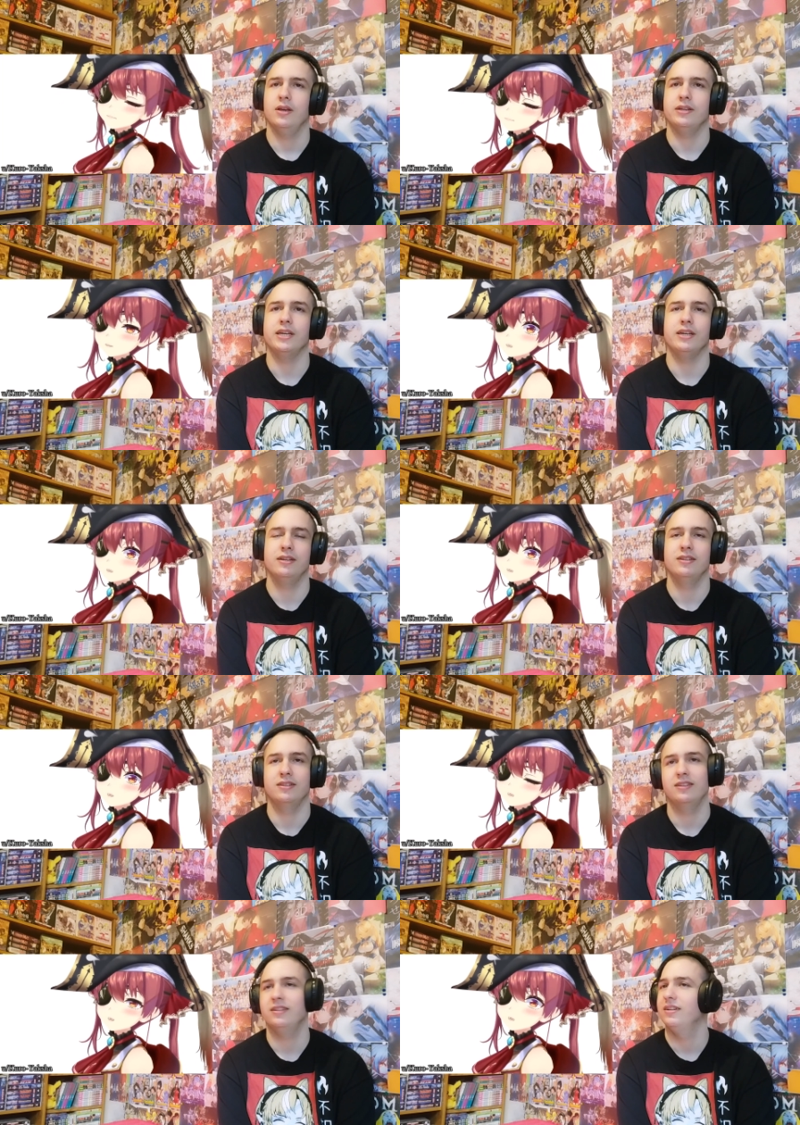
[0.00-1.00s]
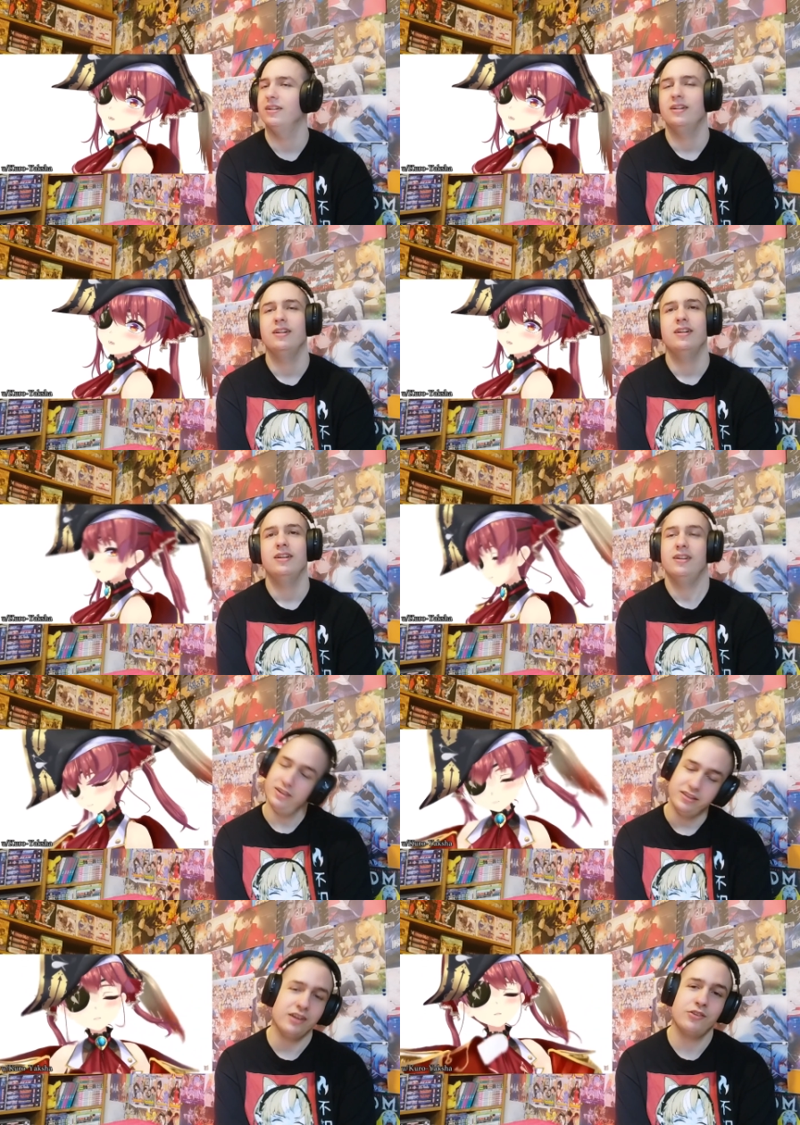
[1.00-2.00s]
Again,
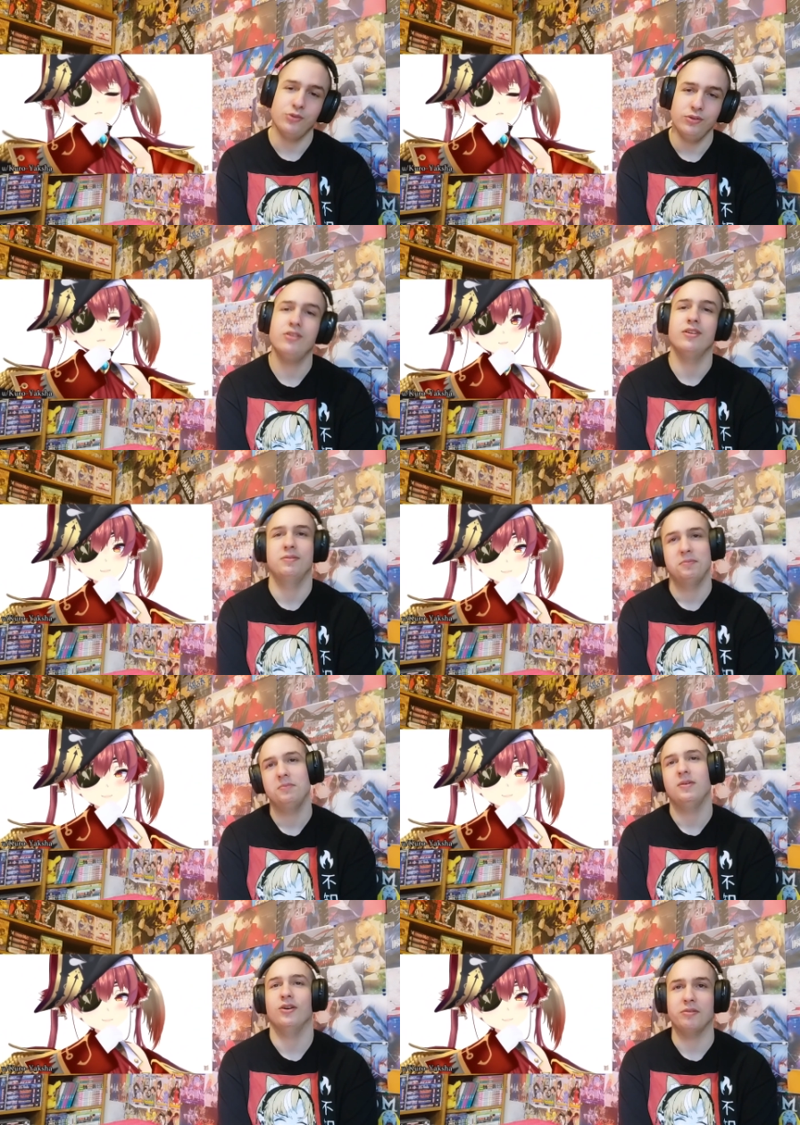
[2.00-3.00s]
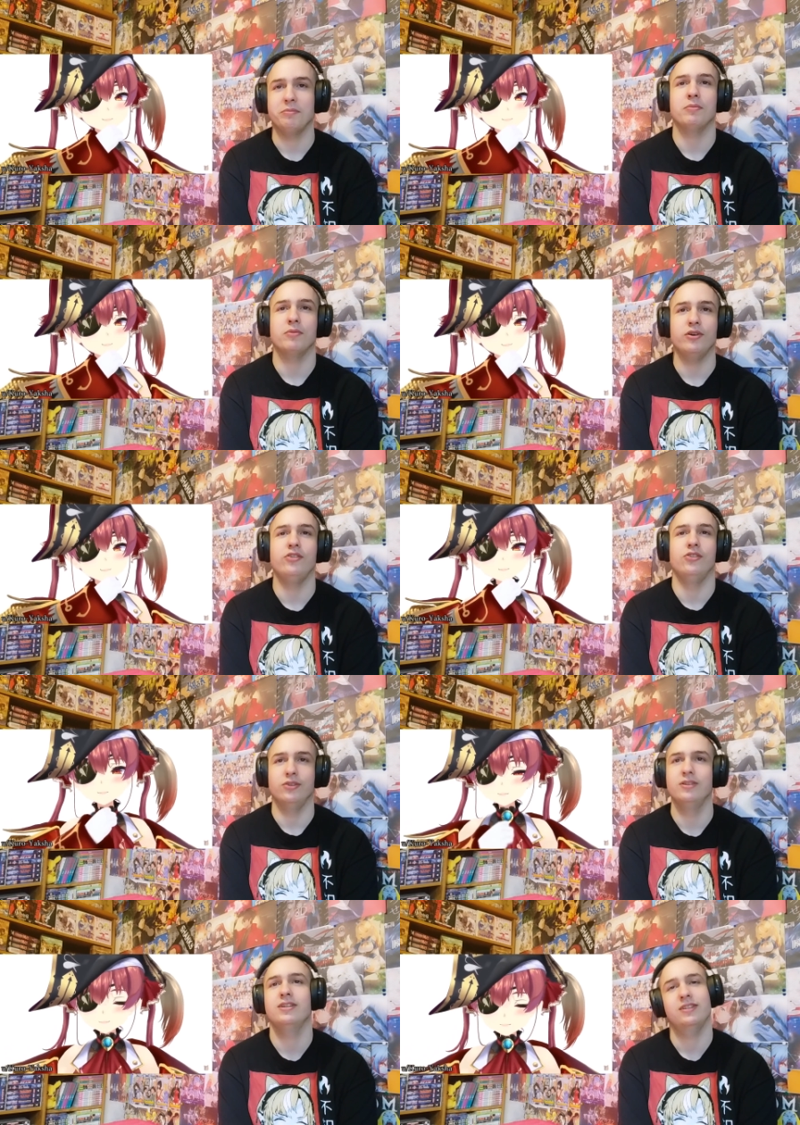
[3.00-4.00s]
Dark Souls or something more
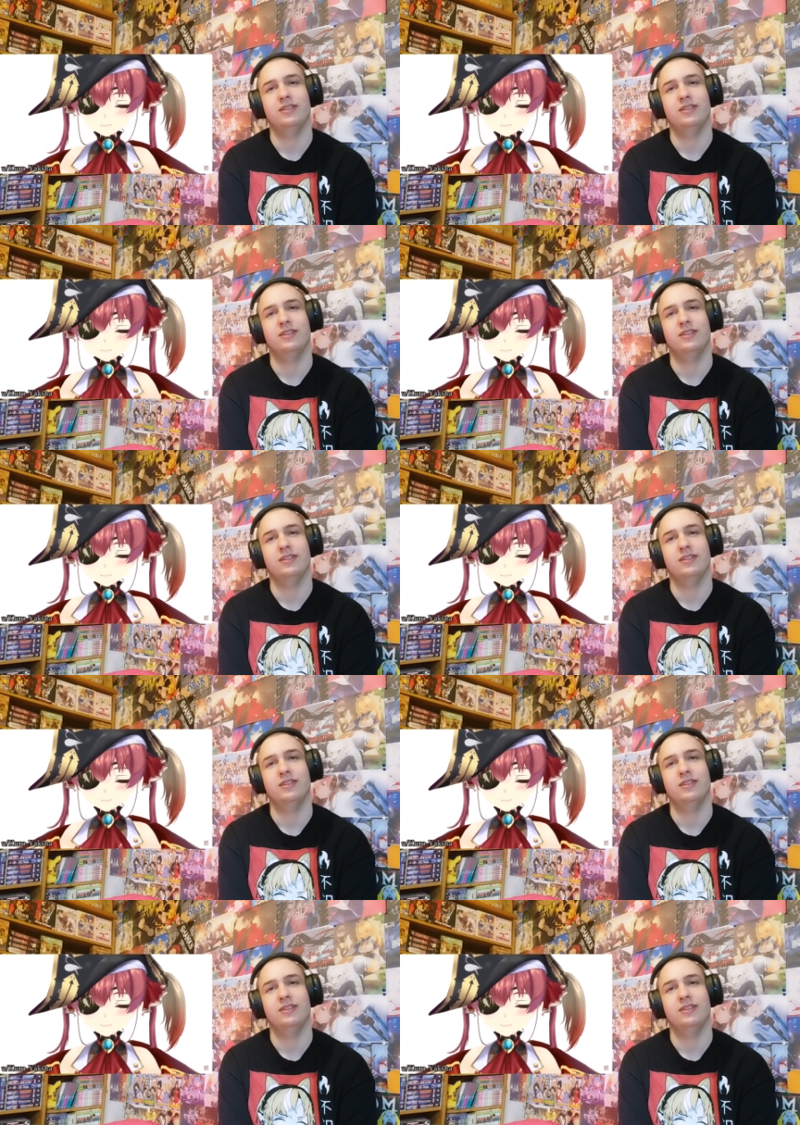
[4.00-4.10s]
original.